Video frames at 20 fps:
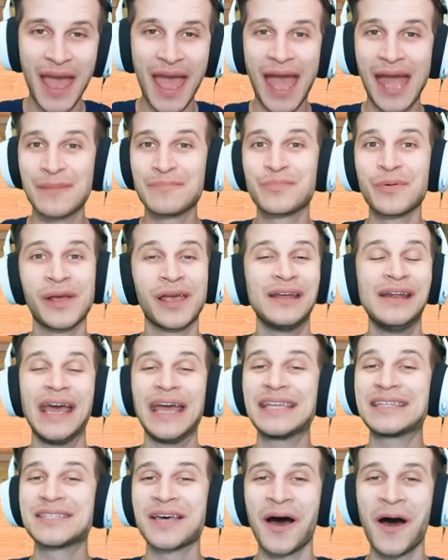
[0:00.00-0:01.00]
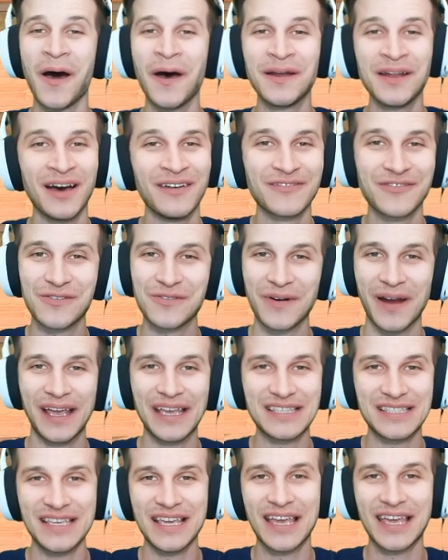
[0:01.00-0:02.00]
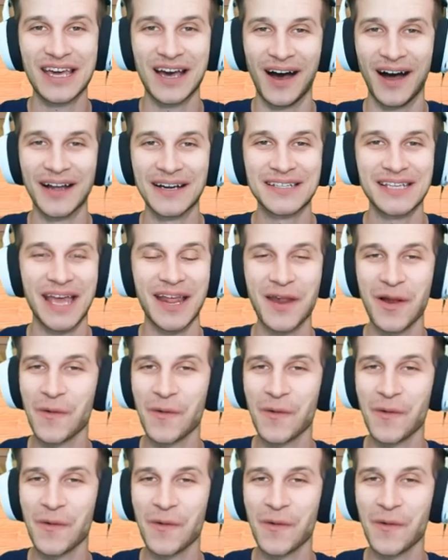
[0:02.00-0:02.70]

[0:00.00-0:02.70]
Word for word: and bringing a ton of crazy content